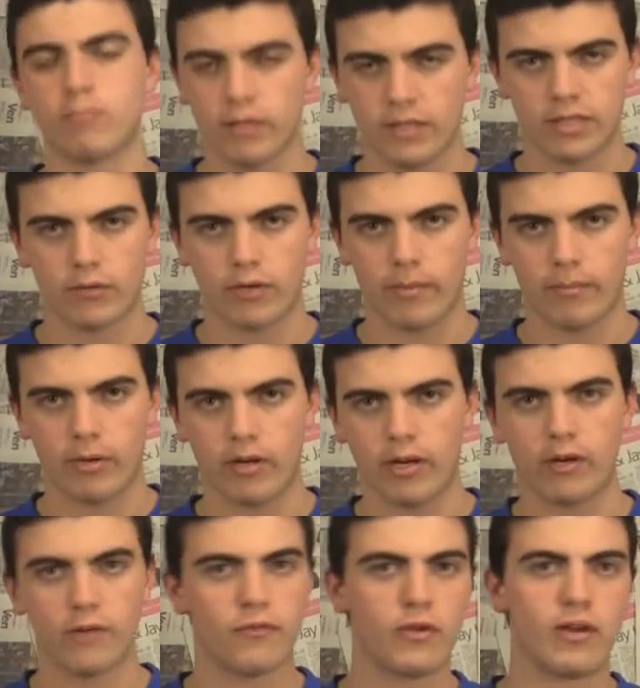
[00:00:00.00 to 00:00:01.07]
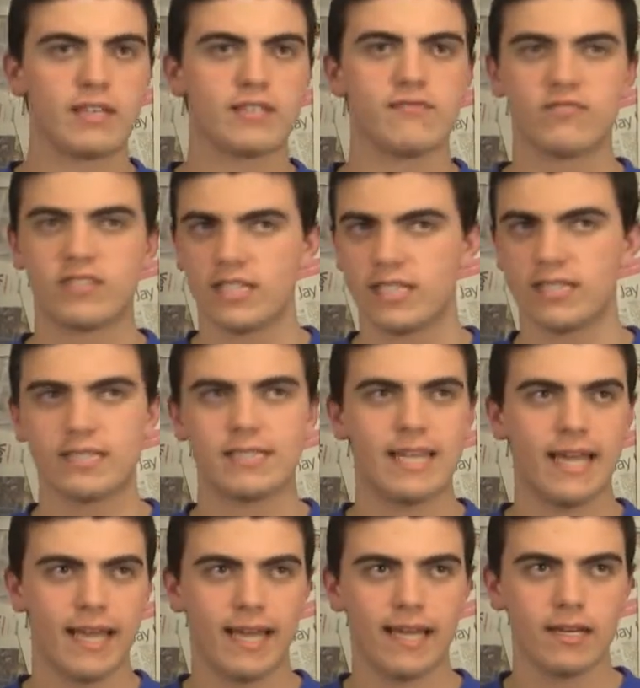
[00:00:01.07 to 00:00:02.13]
plays a great part. I don't know if you guys have seen
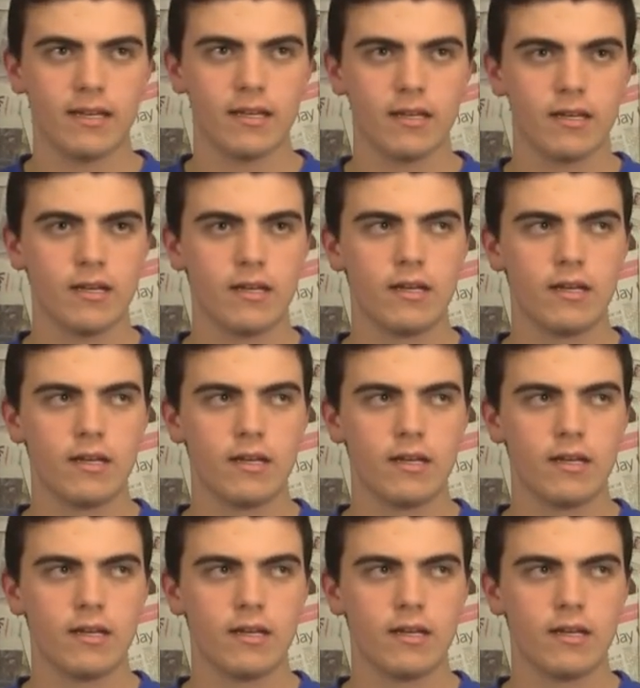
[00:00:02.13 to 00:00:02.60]
Ted.